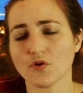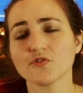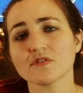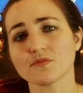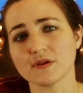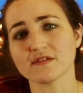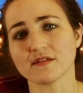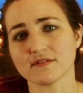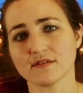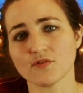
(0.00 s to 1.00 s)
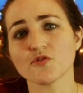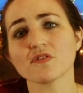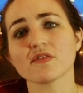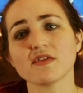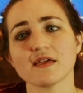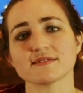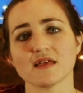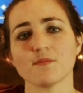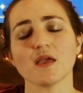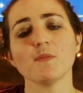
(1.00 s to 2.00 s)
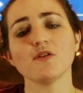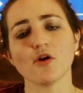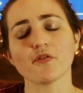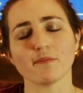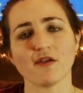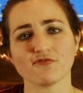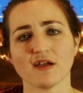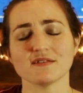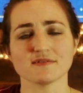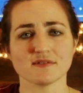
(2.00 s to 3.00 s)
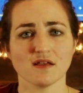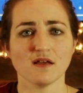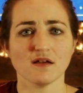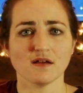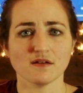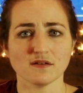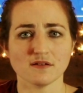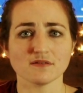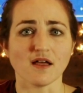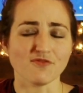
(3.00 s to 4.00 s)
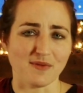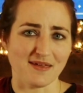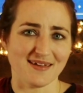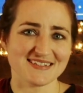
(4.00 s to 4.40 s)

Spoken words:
Those are the reasons. Those are the things that make me know that my friends love me.